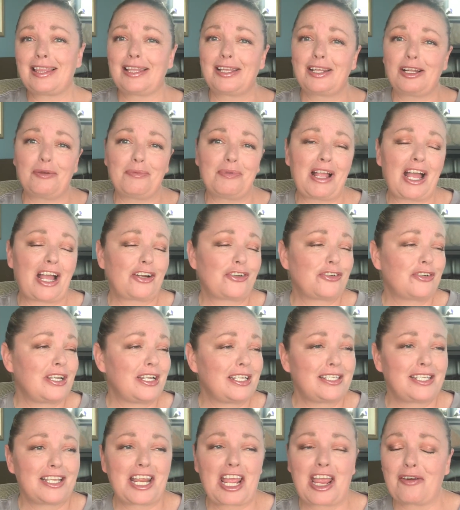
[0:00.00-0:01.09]
little black
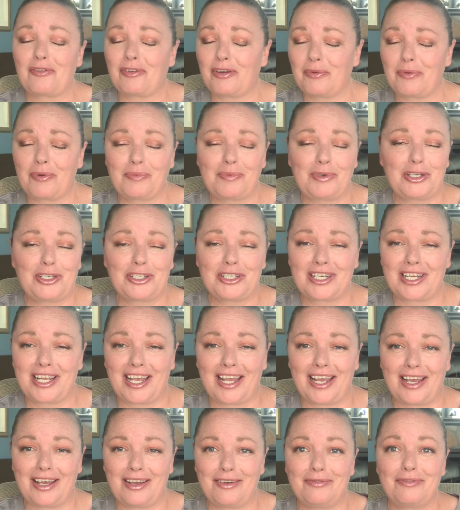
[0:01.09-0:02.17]
dress that every woman should
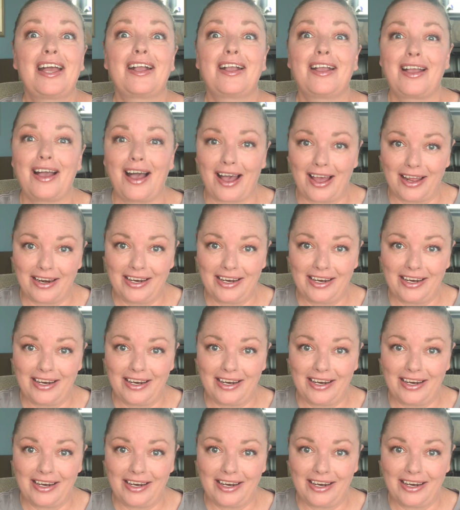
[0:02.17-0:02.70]
have. Got